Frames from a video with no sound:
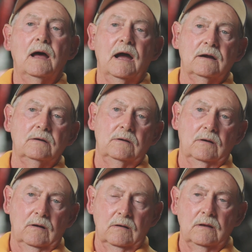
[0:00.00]
I couldn't
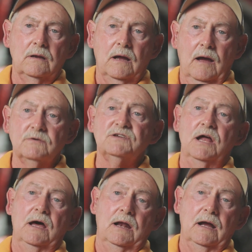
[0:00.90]
hardly, I was
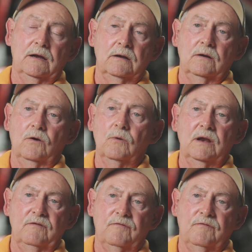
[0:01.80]
done. I couldn't go any